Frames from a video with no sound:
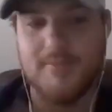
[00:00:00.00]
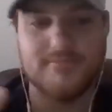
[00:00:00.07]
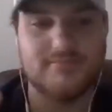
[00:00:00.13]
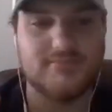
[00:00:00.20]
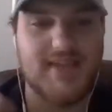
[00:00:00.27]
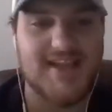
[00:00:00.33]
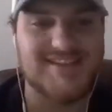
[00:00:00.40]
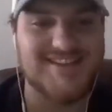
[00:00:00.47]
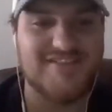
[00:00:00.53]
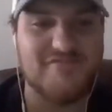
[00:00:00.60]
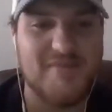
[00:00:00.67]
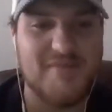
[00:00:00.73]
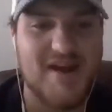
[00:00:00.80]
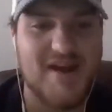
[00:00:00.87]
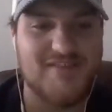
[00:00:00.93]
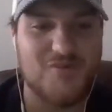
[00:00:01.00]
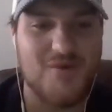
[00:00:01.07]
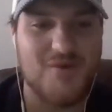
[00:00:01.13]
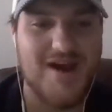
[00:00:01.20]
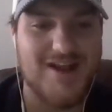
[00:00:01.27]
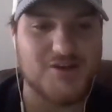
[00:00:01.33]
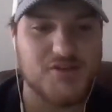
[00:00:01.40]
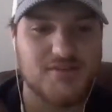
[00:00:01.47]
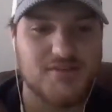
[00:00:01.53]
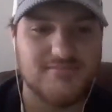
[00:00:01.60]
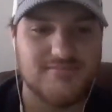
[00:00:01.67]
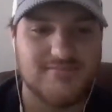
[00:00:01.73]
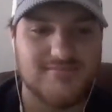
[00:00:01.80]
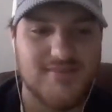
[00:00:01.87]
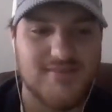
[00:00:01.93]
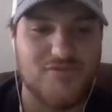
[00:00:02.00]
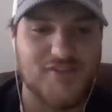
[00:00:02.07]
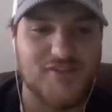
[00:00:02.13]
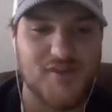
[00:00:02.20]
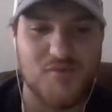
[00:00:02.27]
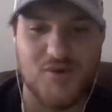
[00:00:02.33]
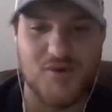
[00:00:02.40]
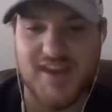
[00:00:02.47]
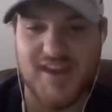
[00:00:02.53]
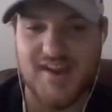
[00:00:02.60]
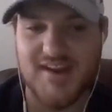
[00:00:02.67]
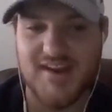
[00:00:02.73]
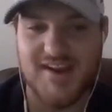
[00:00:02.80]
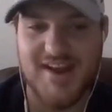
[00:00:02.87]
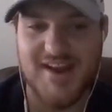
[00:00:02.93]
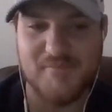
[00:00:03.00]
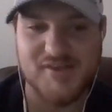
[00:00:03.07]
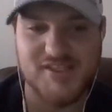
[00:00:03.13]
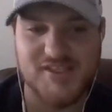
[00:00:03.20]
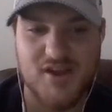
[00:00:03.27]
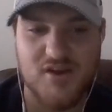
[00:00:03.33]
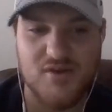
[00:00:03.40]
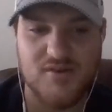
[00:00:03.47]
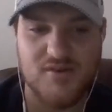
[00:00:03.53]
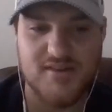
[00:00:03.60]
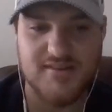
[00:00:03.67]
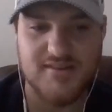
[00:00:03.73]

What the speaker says: Thanks, everybody, for watching. Hopefully we'll get in an episode